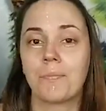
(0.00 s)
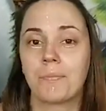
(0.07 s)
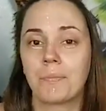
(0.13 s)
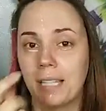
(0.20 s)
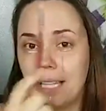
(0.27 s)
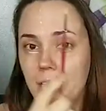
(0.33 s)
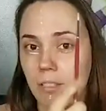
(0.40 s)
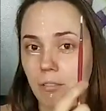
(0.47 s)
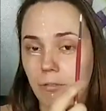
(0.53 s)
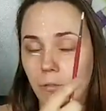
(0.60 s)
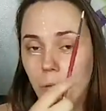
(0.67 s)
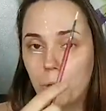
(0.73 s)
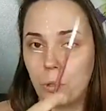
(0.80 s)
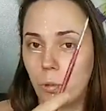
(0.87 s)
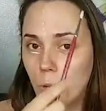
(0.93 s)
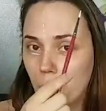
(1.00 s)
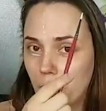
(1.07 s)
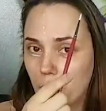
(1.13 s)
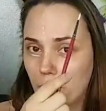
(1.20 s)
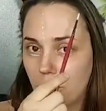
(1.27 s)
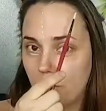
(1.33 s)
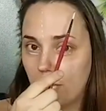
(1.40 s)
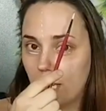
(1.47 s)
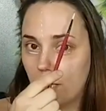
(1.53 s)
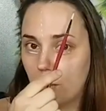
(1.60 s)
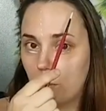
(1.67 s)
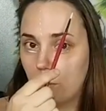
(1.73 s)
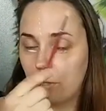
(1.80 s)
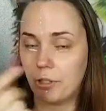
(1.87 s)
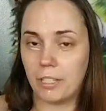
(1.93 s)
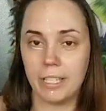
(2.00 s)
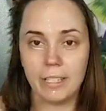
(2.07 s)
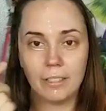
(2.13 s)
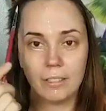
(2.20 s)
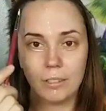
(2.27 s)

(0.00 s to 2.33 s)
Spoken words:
into 4 quarters. You got a quarter here,